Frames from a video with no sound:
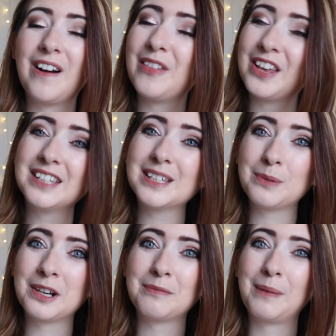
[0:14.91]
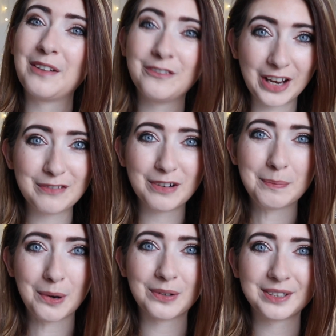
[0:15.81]
this is one of my favourite
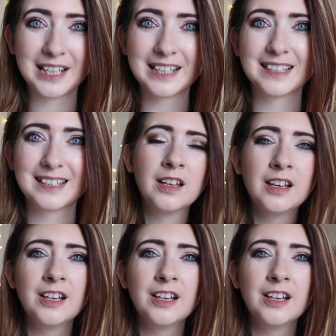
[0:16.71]
boxes.